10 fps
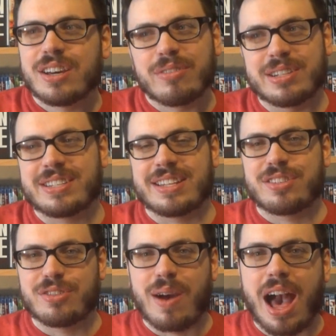which
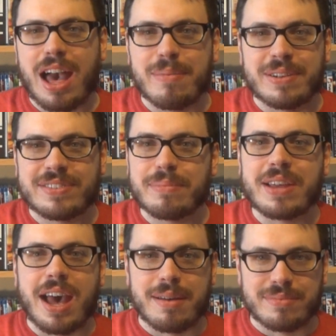isn't too high, but
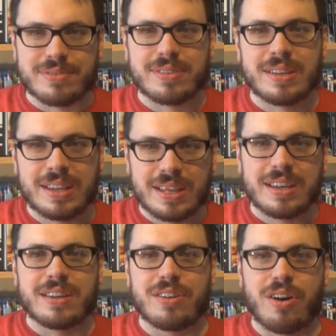sometimes,
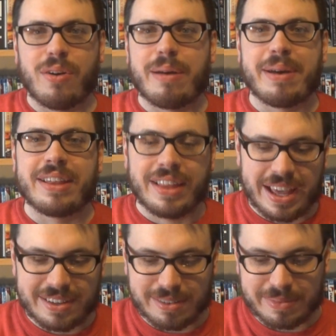you know, I might
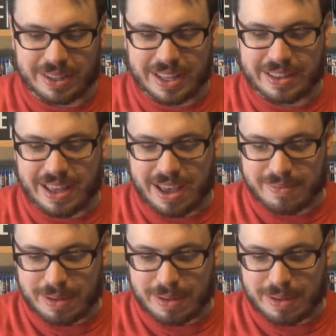like something like that.